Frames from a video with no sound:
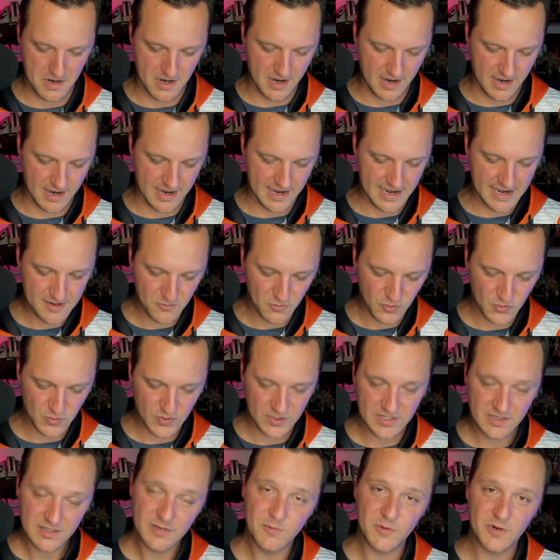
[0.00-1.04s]
I
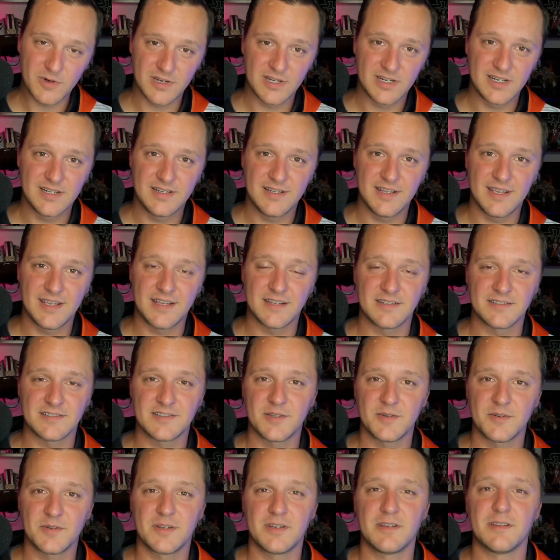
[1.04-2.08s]
really wanted an
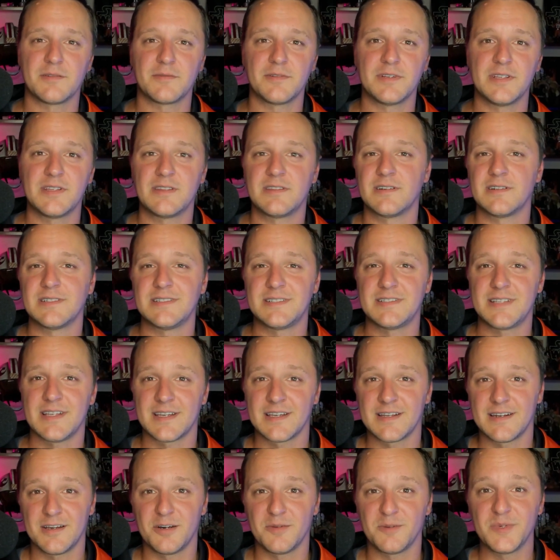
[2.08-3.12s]
Ahsoka
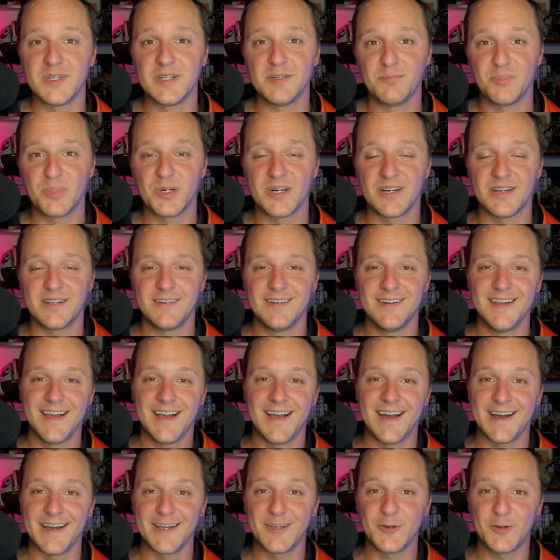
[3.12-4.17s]
332nd helmet, but
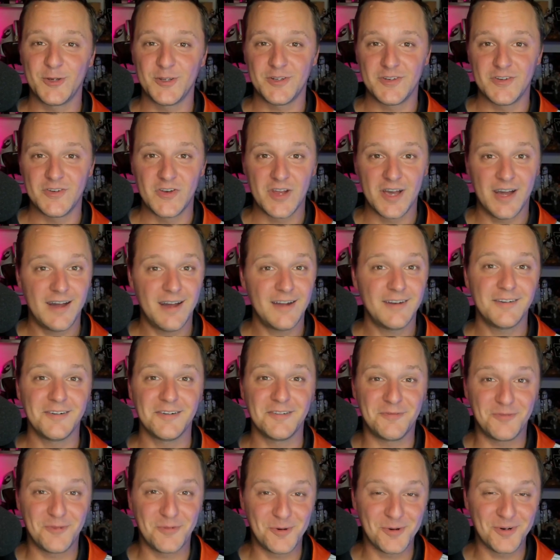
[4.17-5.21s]
I could not
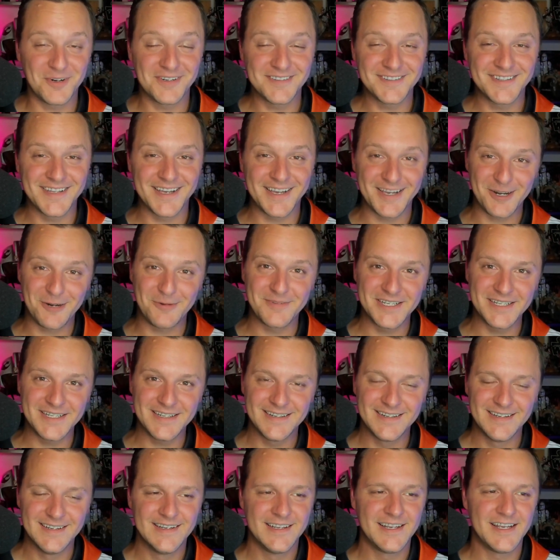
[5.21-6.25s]
afford the helmet,
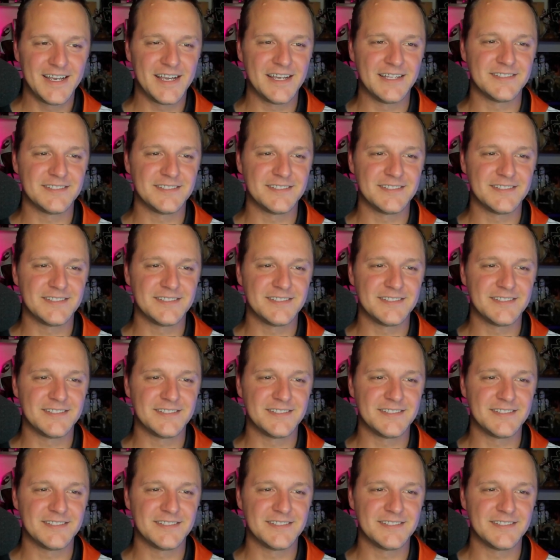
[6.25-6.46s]
and